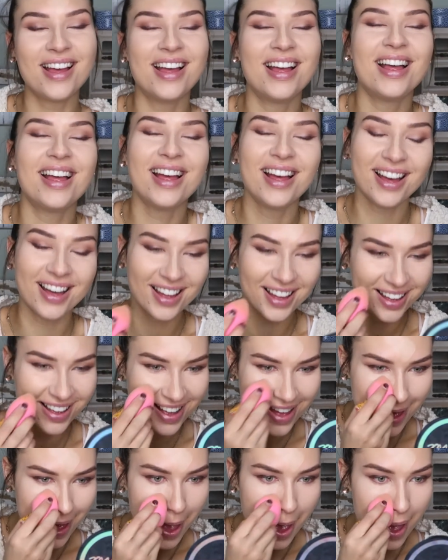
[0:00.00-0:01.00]
And
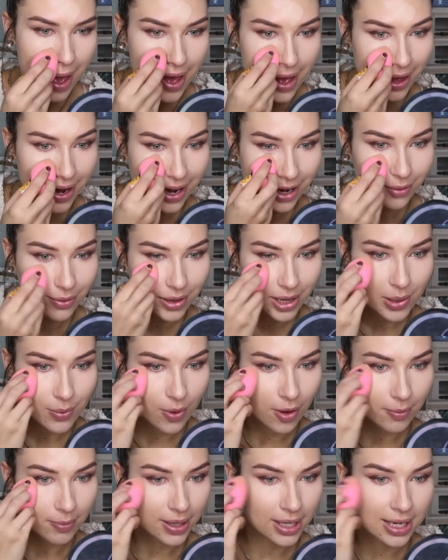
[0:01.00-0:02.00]
I really
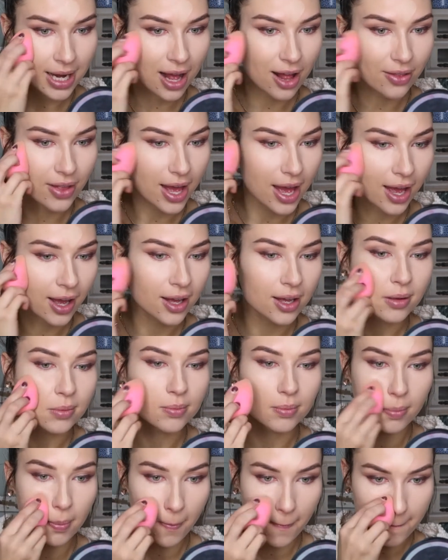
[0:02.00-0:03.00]
won't be now that
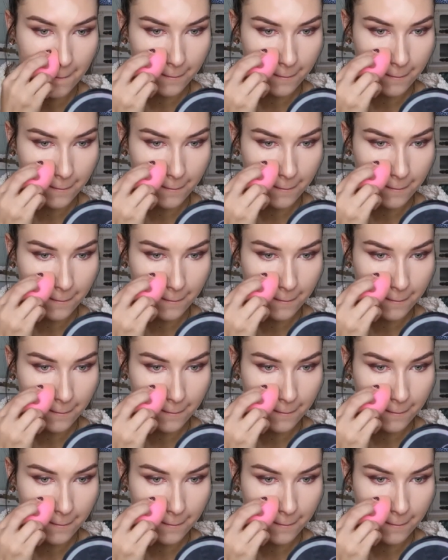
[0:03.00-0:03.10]
I'm